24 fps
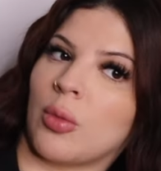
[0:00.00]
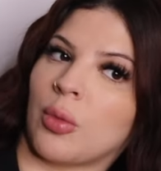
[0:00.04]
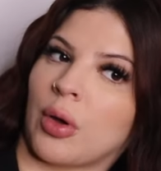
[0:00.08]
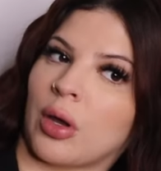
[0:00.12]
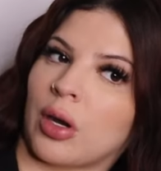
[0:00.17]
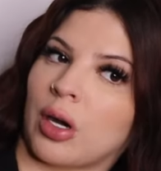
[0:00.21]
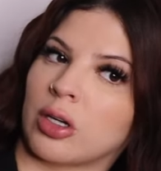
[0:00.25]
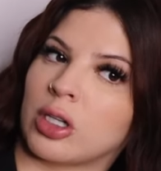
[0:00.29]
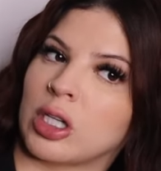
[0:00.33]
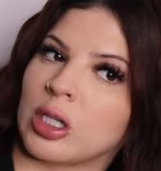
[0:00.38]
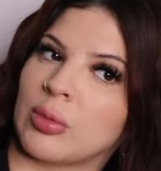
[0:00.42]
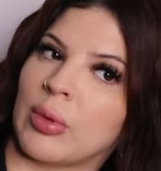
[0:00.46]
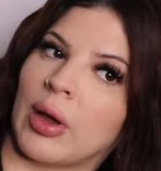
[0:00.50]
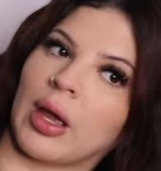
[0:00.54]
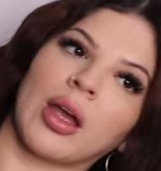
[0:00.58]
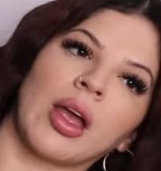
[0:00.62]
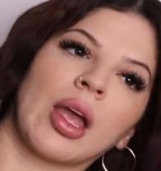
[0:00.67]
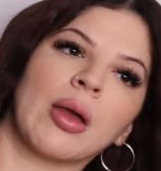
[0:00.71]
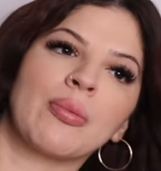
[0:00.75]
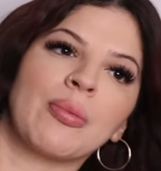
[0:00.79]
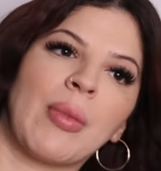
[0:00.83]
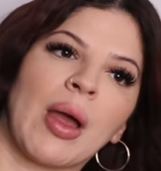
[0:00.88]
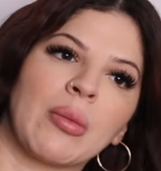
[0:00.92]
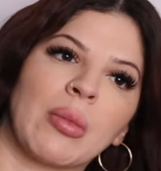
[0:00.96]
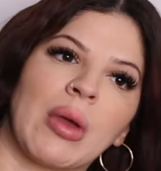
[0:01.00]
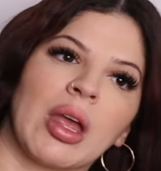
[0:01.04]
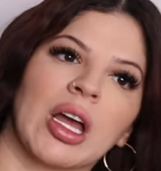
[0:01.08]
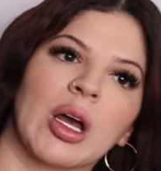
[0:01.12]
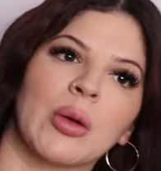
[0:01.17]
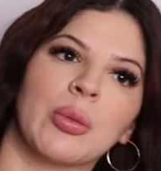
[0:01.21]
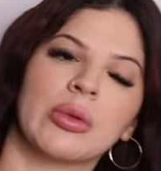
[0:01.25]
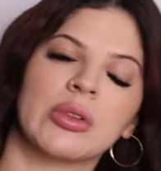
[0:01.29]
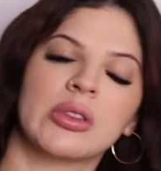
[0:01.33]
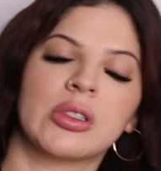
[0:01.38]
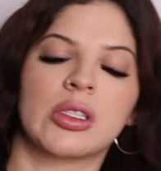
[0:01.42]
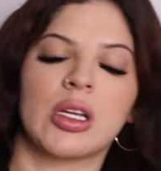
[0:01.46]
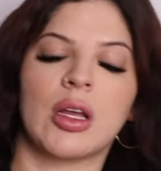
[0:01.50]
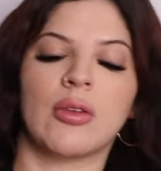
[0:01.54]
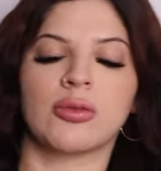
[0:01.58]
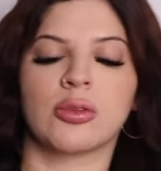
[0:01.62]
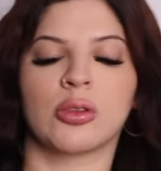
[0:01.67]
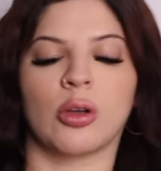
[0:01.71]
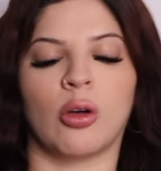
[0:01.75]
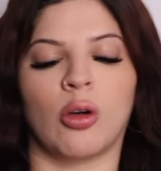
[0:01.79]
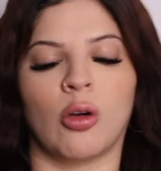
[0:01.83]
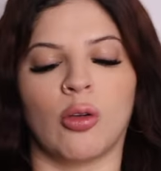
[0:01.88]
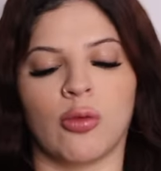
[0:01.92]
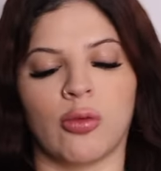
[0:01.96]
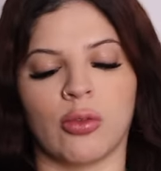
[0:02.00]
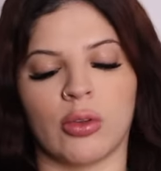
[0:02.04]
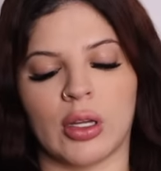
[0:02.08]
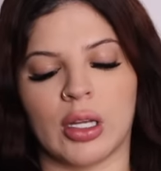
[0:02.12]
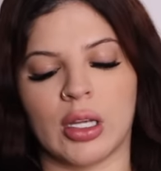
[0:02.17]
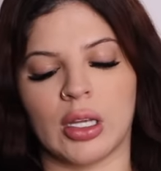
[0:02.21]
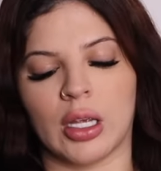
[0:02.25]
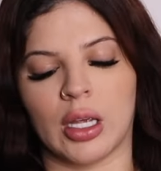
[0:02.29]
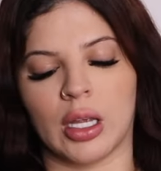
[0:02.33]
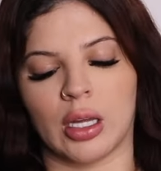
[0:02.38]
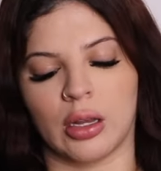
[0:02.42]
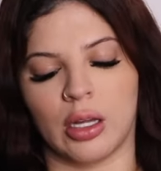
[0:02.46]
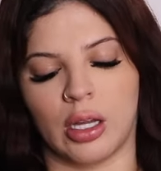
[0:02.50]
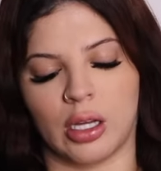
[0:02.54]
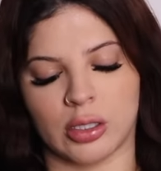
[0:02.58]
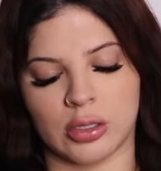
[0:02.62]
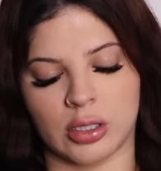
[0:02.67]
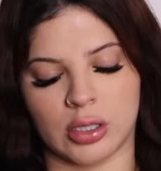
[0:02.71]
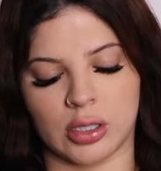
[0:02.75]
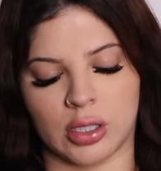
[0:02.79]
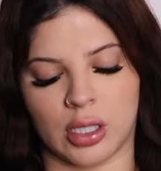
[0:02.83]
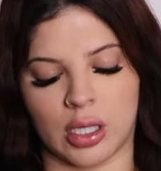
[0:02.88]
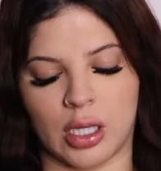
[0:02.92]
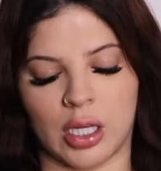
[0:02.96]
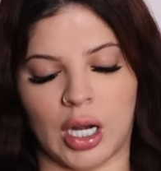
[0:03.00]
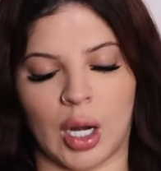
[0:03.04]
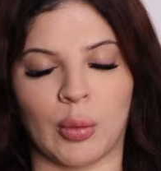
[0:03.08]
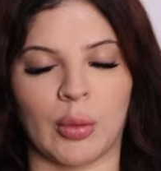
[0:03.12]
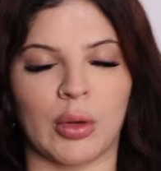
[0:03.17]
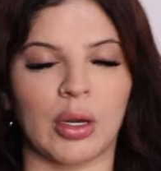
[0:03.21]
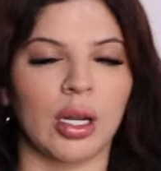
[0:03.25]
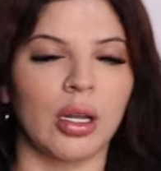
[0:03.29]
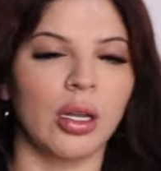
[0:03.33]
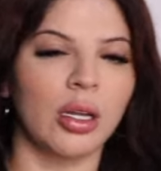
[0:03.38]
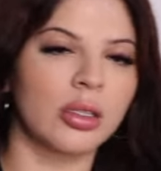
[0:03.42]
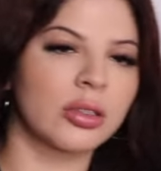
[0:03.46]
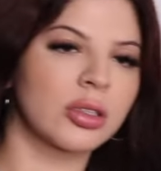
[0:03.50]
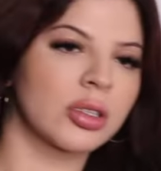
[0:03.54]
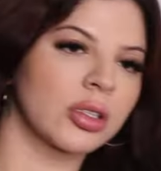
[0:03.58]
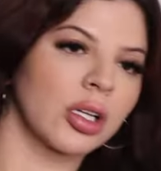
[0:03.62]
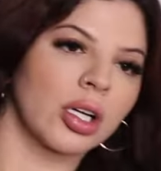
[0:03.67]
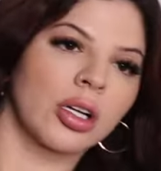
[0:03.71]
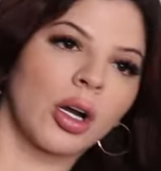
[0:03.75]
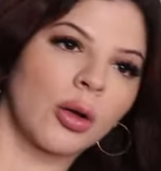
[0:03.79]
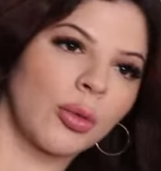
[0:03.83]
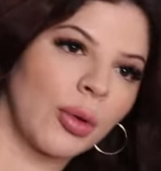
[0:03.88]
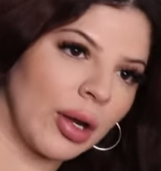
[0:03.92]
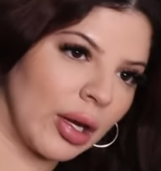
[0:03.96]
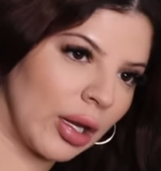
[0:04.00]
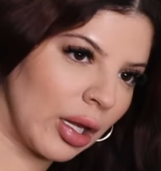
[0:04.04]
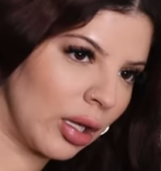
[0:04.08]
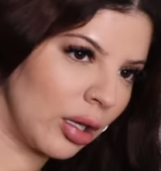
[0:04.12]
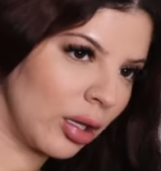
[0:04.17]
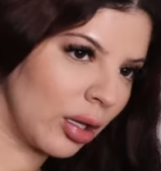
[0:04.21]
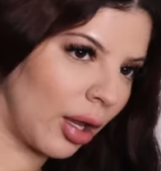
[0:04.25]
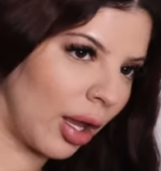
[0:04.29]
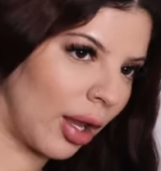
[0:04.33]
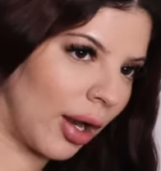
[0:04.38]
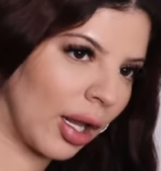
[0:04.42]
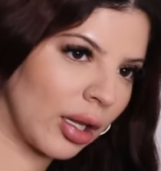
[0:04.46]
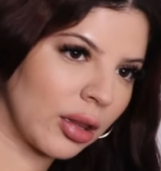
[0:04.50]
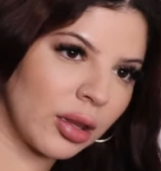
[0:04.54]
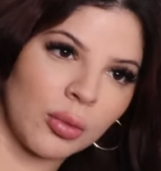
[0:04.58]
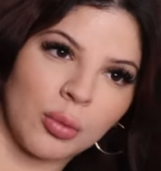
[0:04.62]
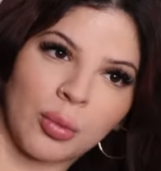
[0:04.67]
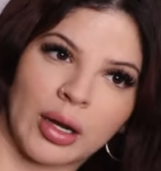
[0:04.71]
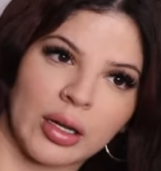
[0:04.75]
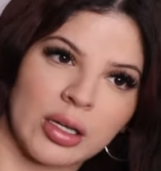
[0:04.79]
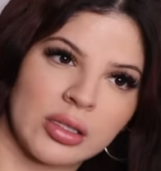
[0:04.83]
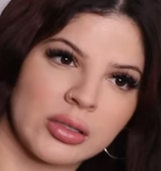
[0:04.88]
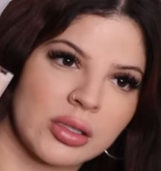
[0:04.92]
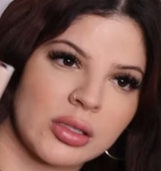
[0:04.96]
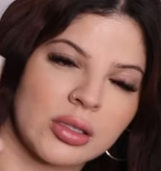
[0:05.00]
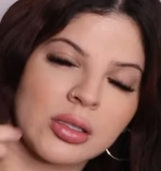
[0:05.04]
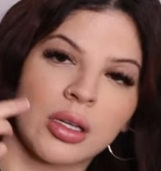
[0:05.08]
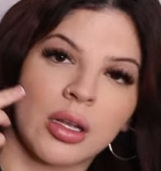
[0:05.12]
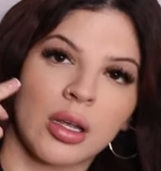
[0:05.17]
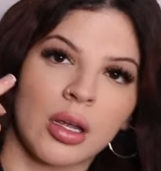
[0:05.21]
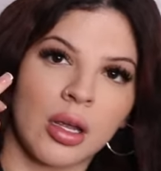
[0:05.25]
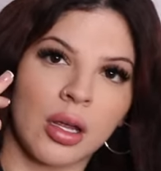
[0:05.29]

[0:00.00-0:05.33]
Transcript: I'm gonna do my makeup and stuff, so hopefully it looks good. I mean, it looks good already. I like the brightness.